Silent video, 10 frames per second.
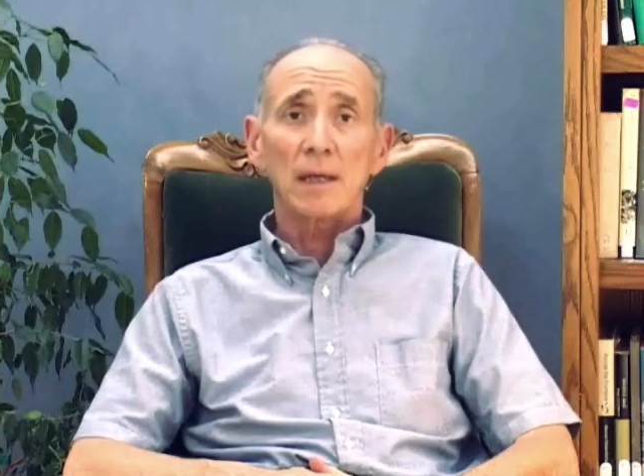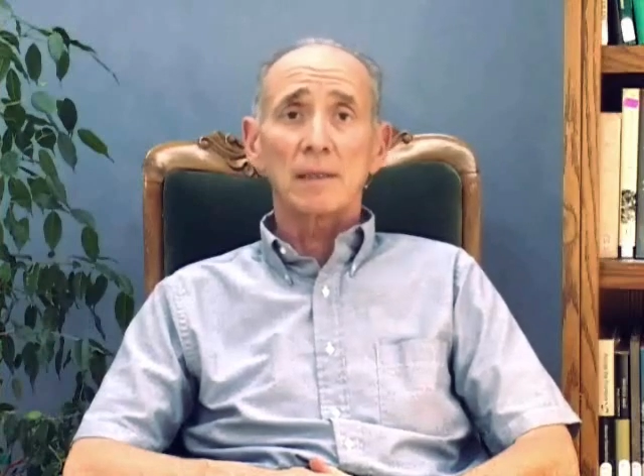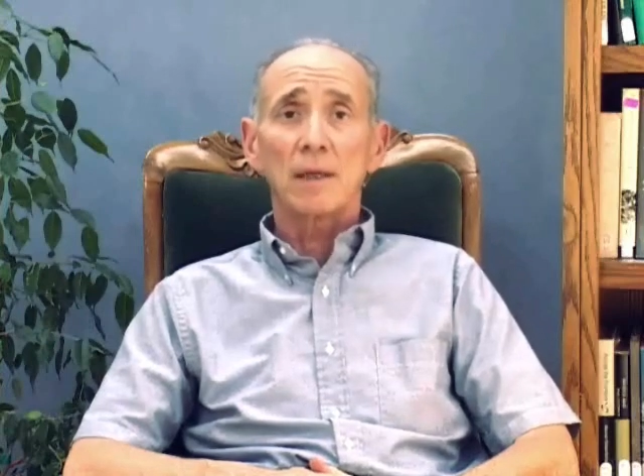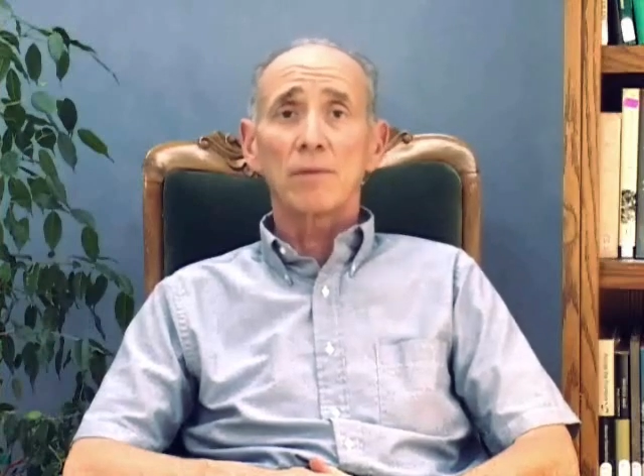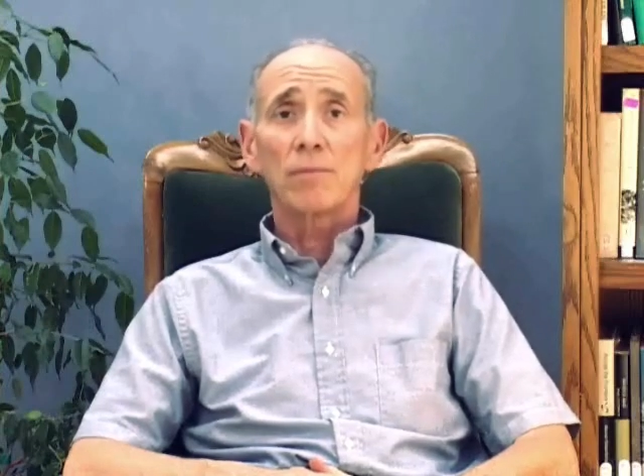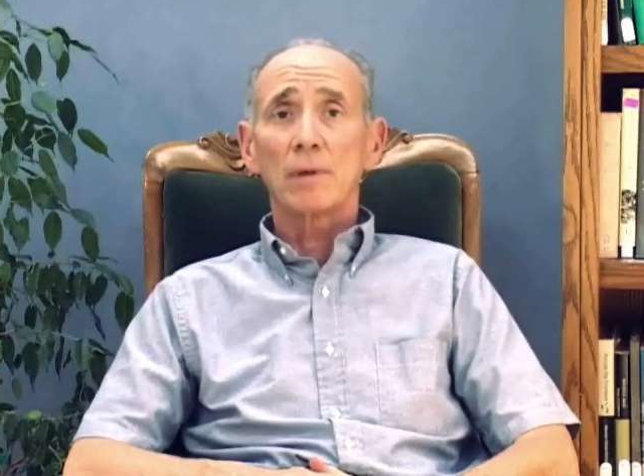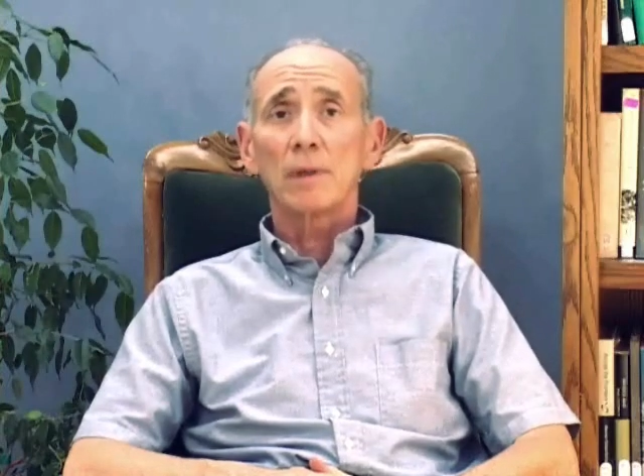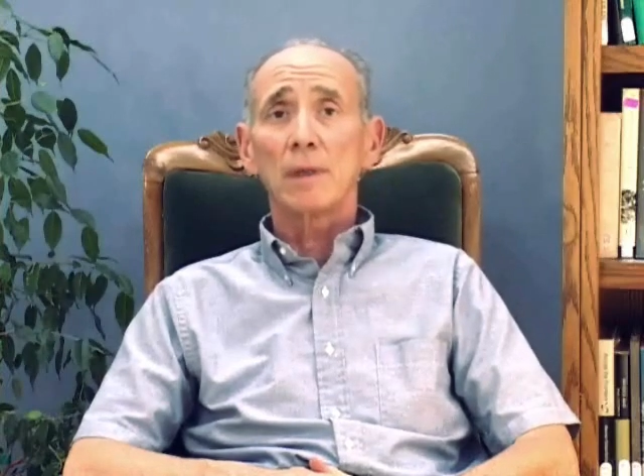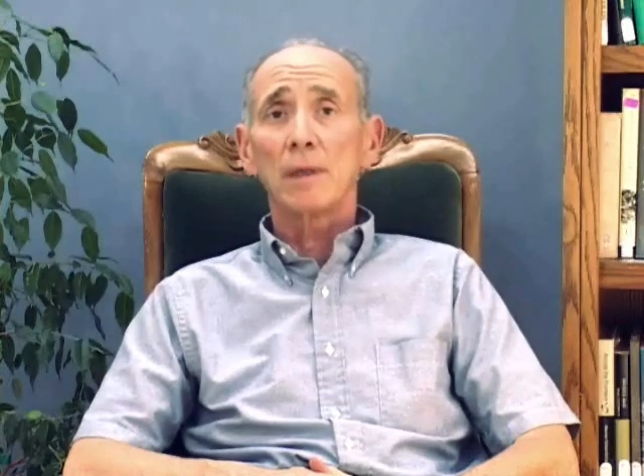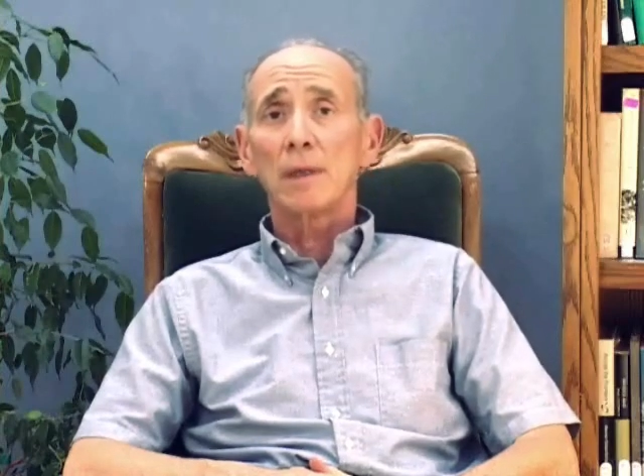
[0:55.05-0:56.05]
That death
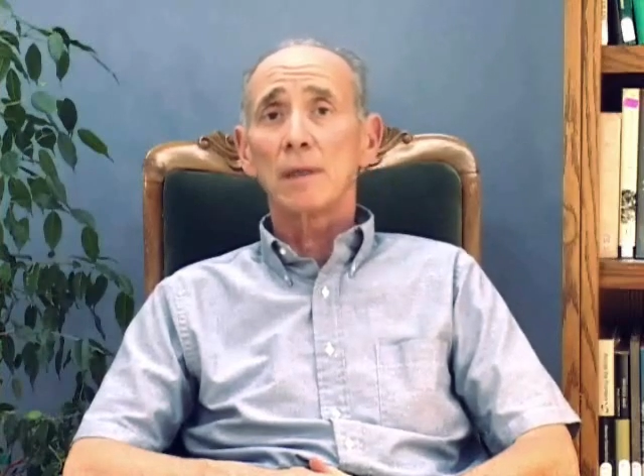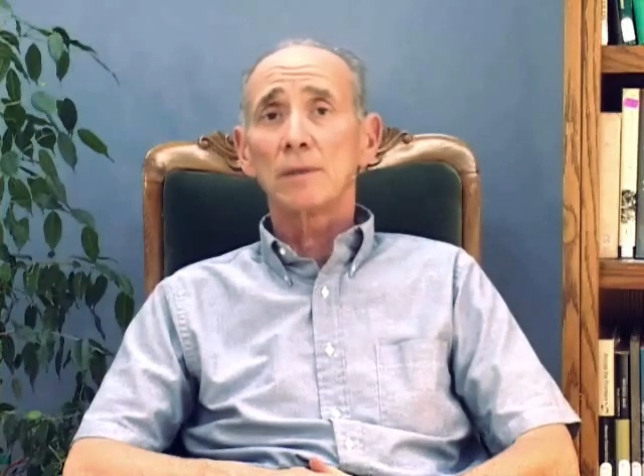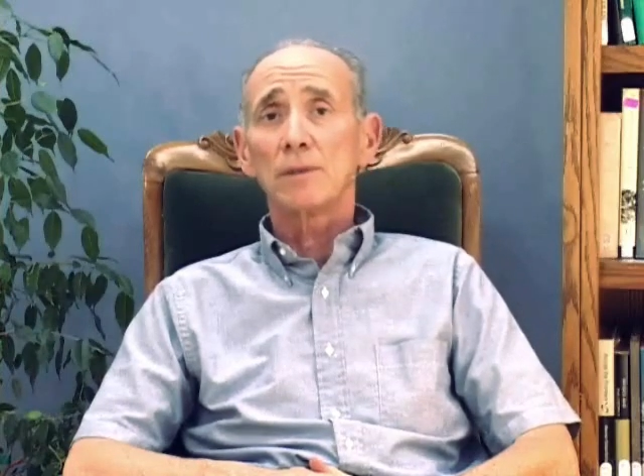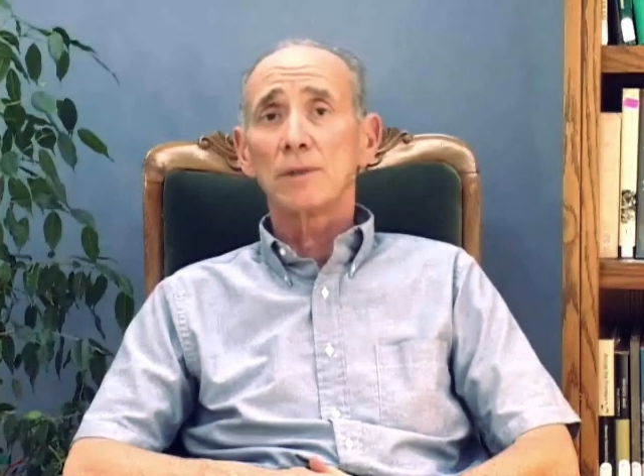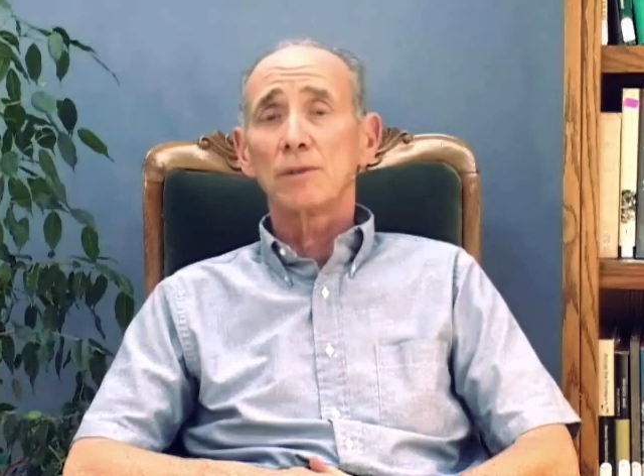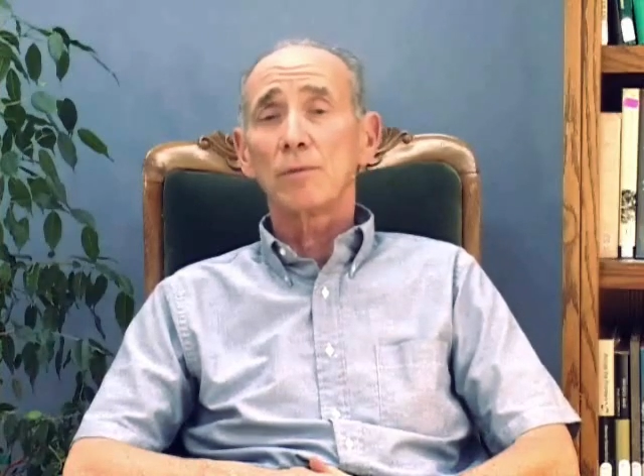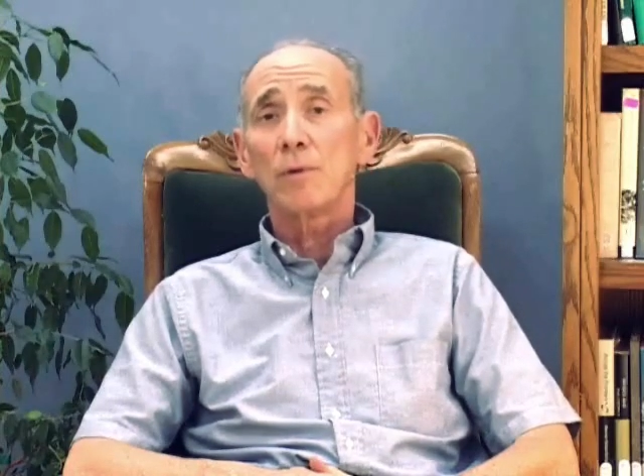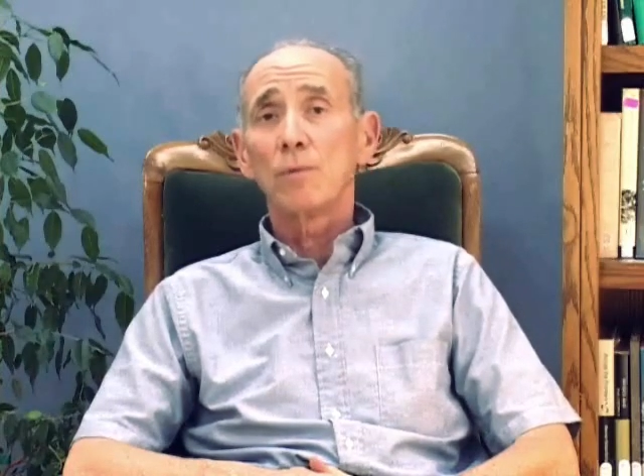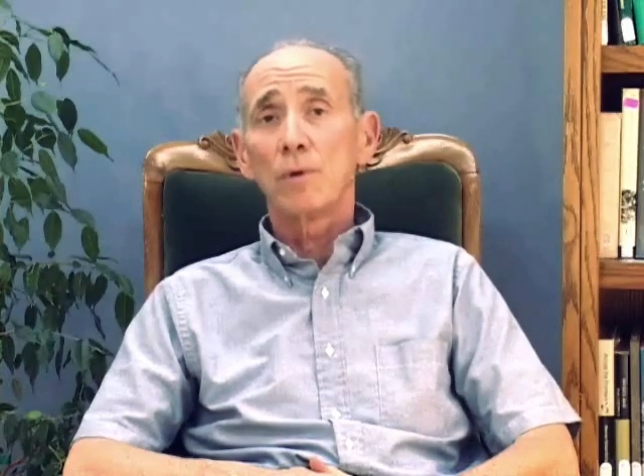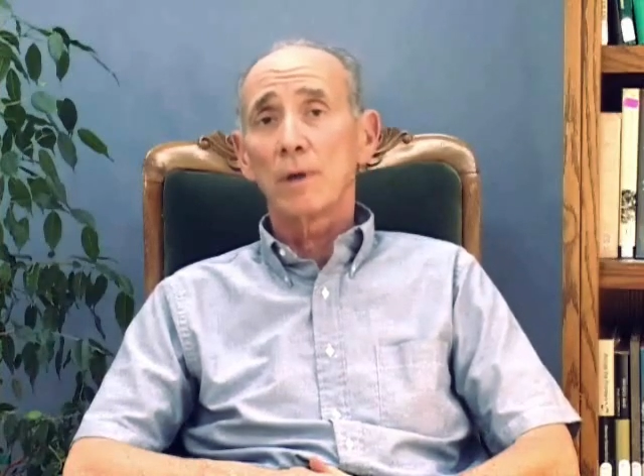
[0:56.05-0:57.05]
really is the
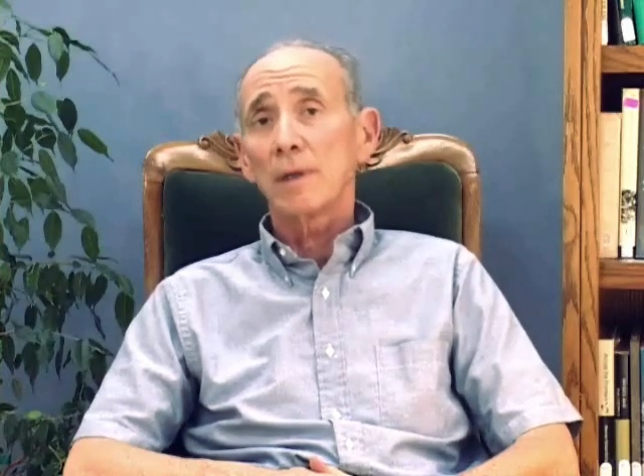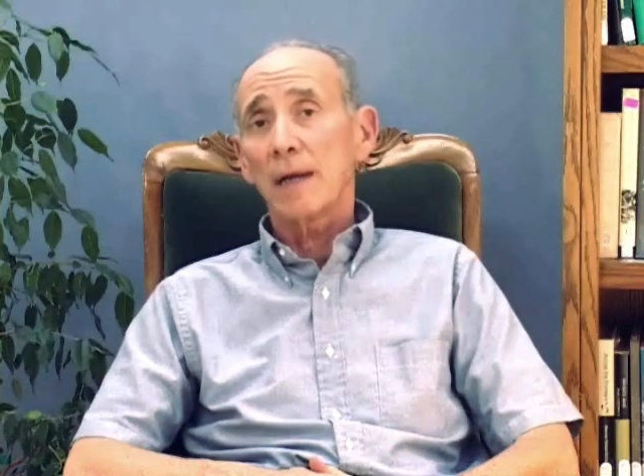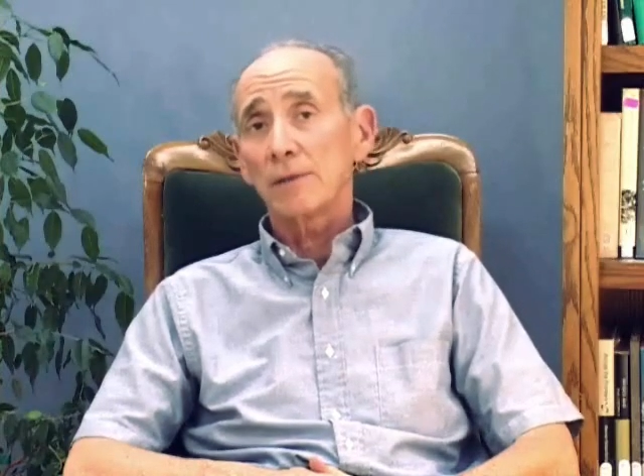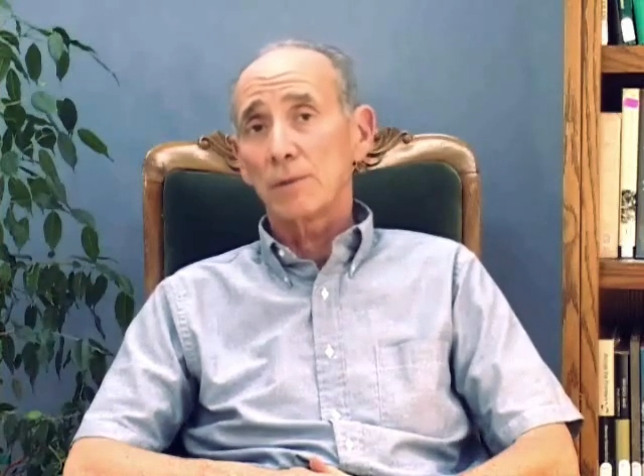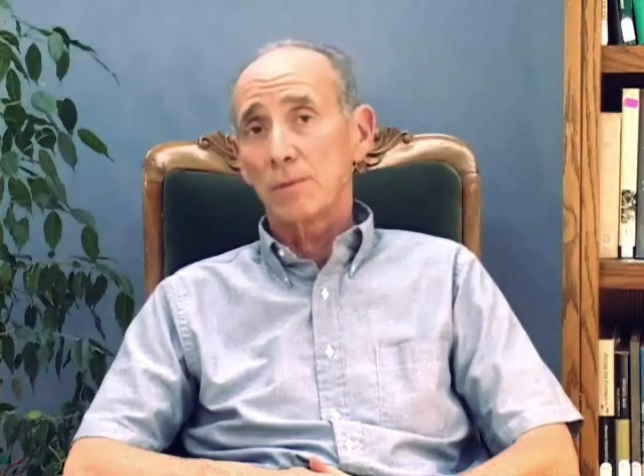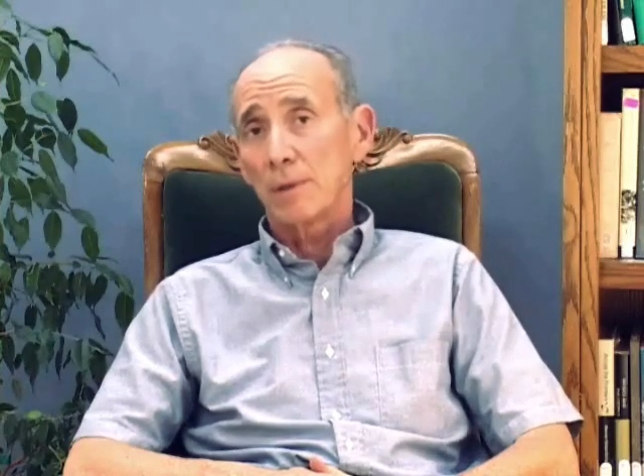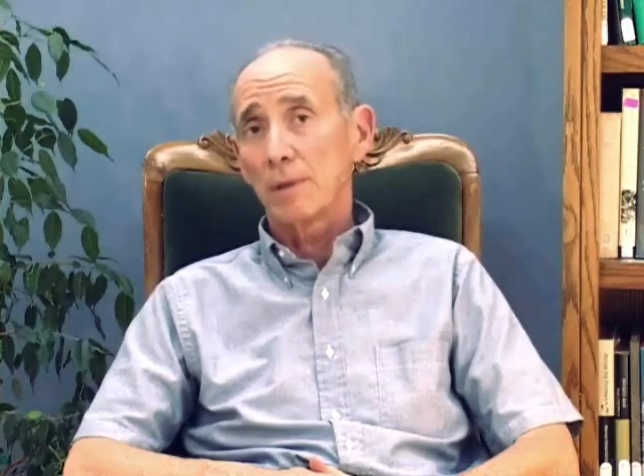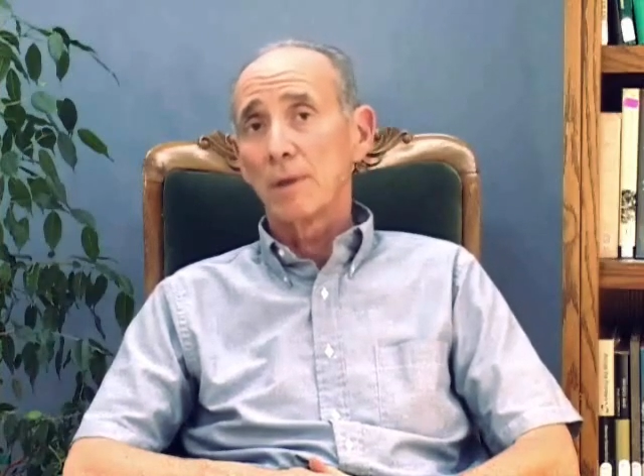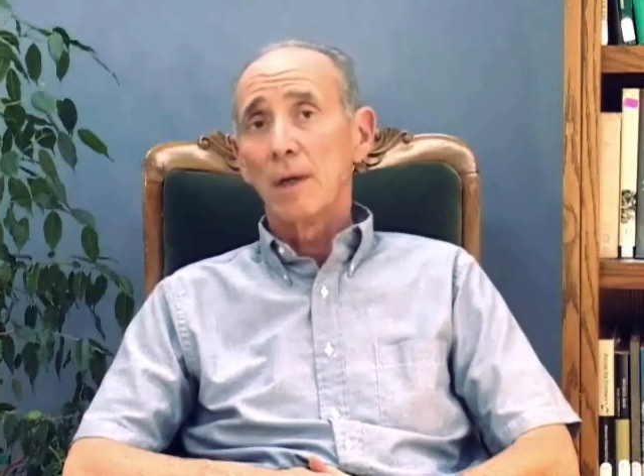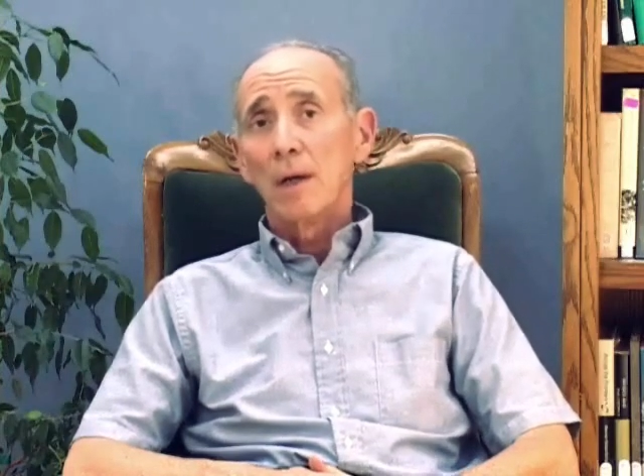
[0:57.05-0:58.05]
reward, as it
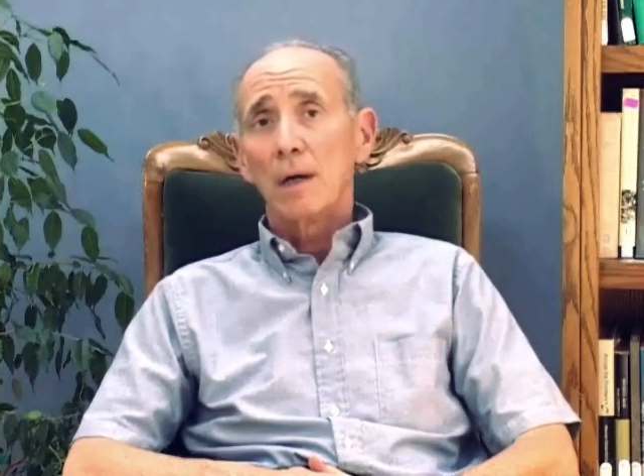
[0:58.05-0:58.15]
were,